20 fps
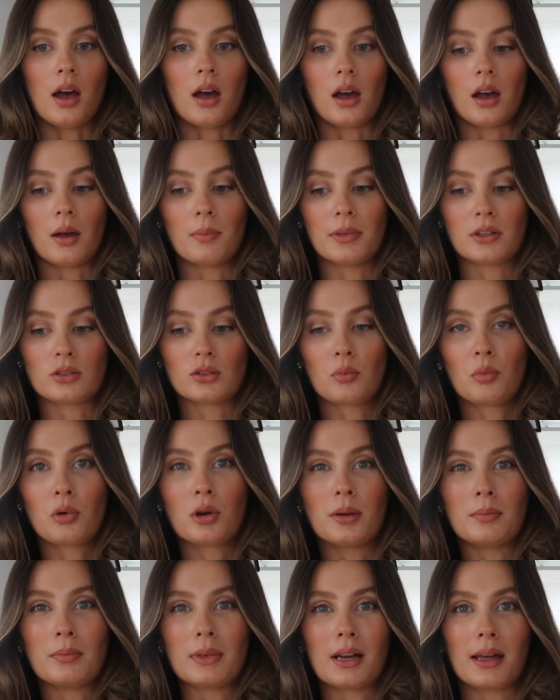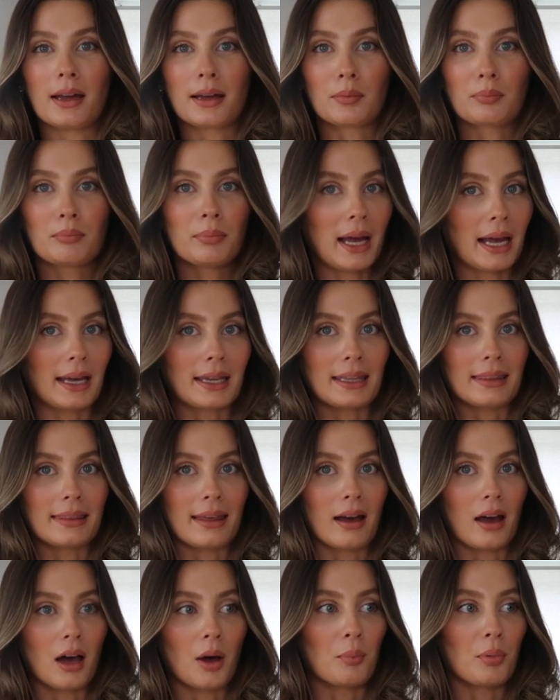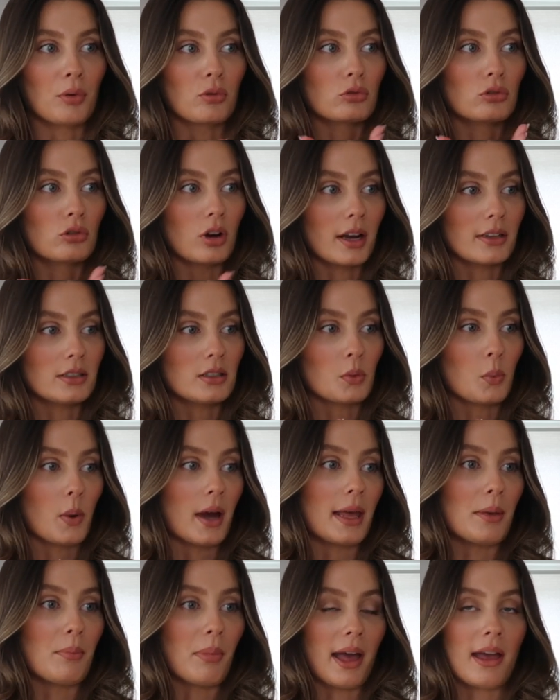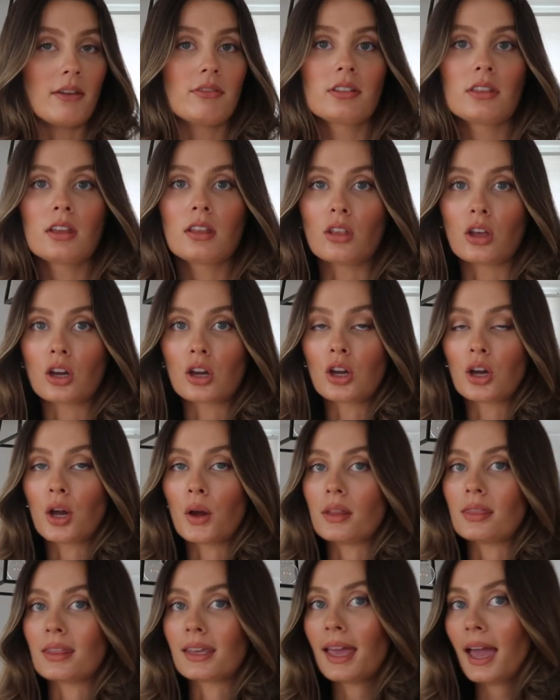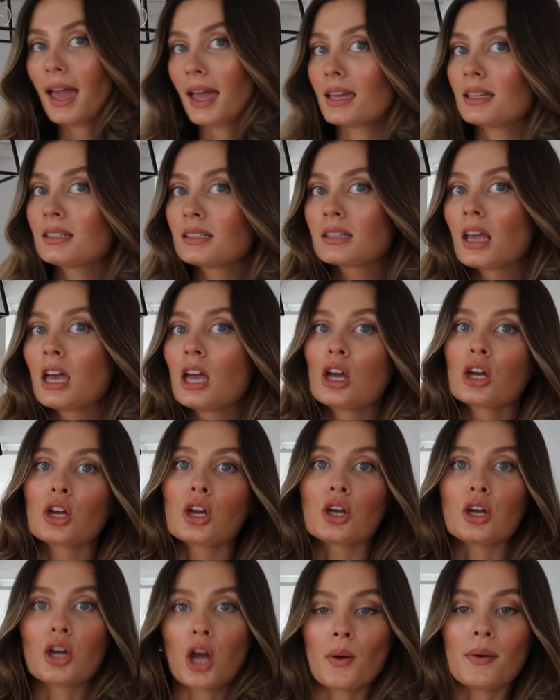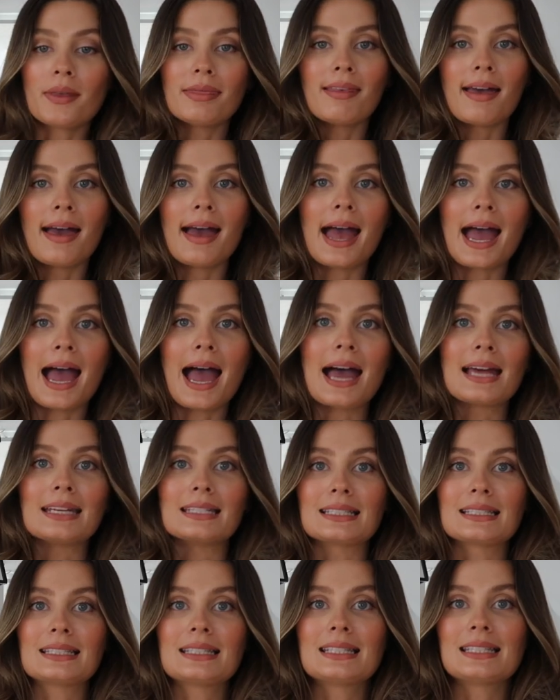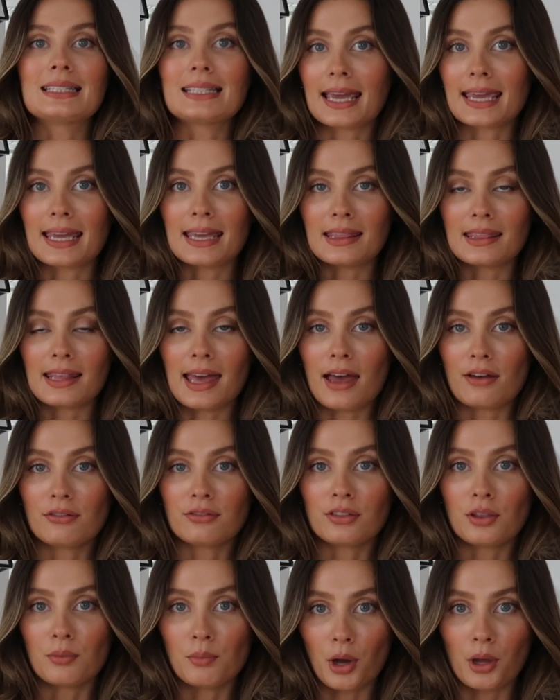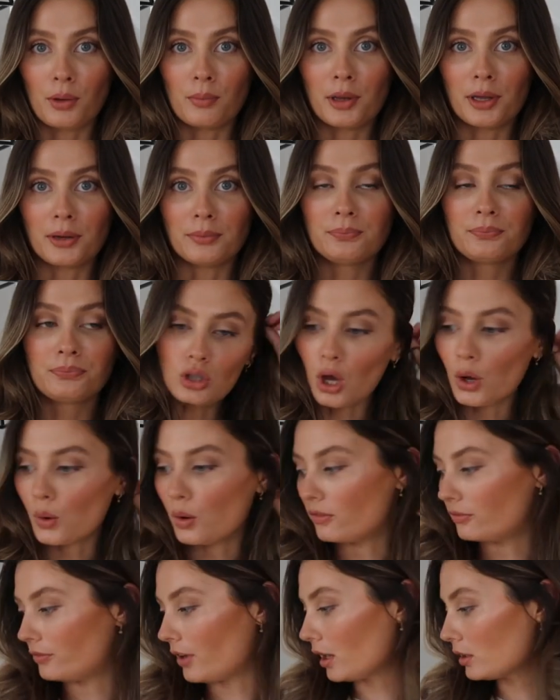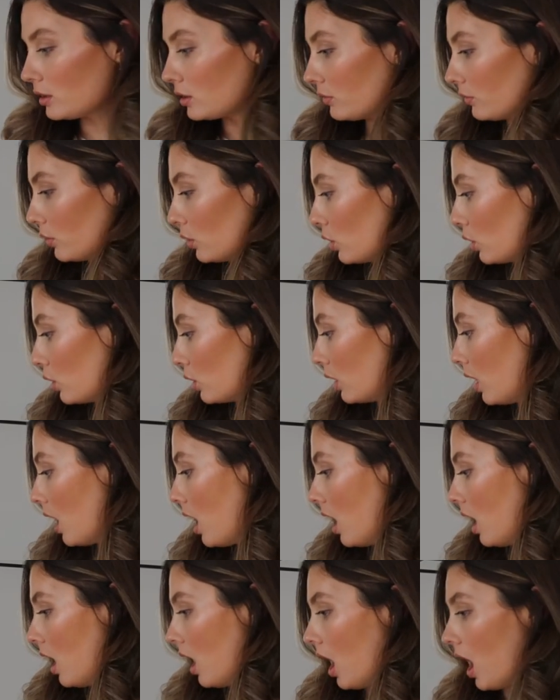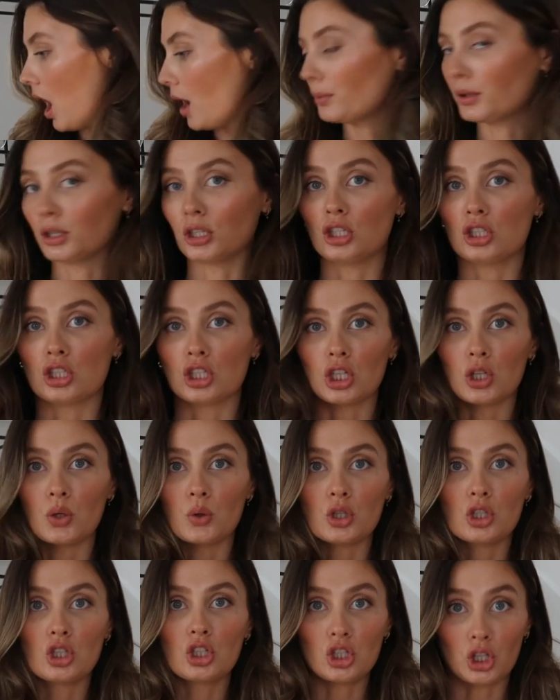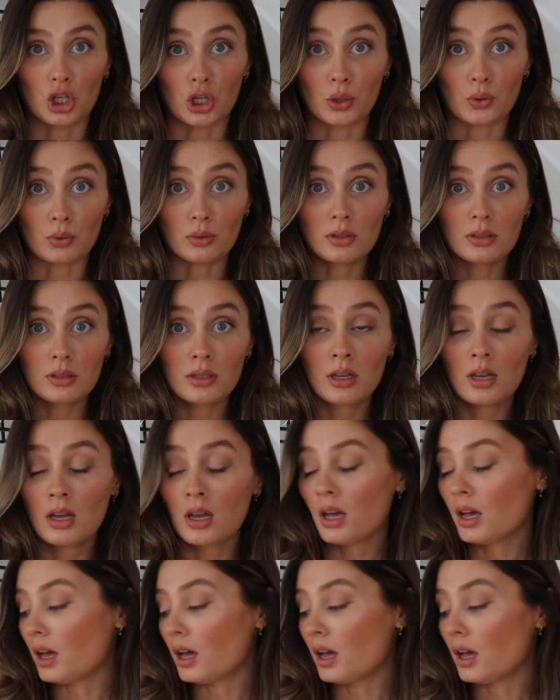there's no point in me like packing that up right away, but everything that can go in the case can go in there and stay in there for the moment. So first of all, I'm gonna do shoes.